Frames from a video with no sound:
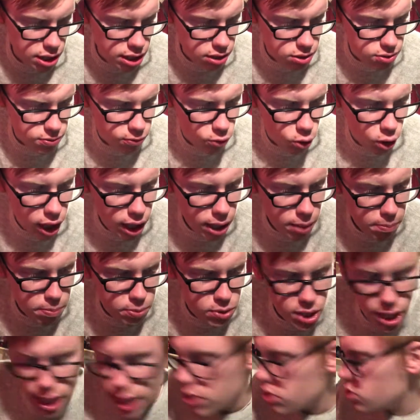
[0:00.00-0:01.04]
it for
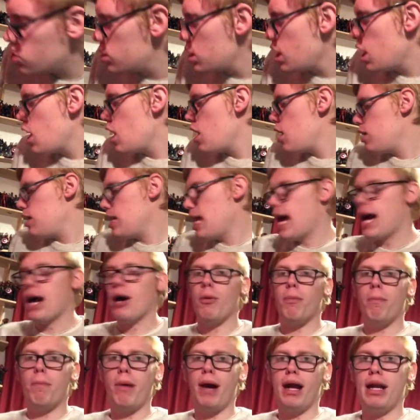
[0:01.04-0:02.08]
updates.
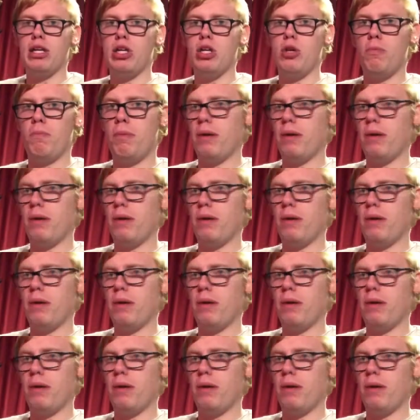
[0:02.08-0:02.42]
Now, brand new